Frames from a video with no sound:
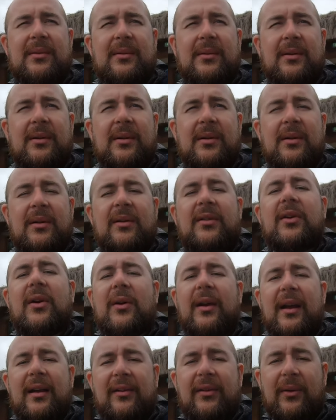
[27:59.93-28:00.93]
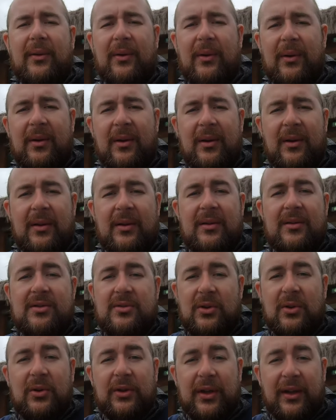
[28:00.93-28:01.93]
Uh, pterodactyl. Pterodactyl. Yeah.
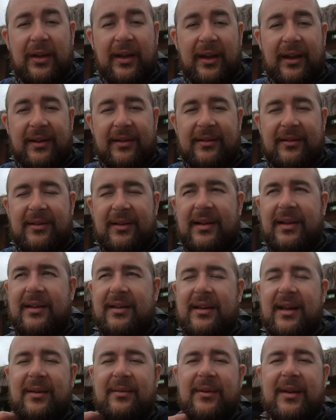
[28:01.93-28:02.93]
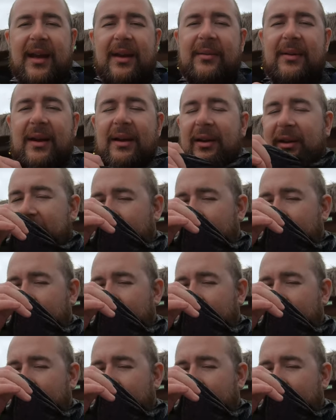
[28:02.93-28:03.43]
Struggled on that. It came came down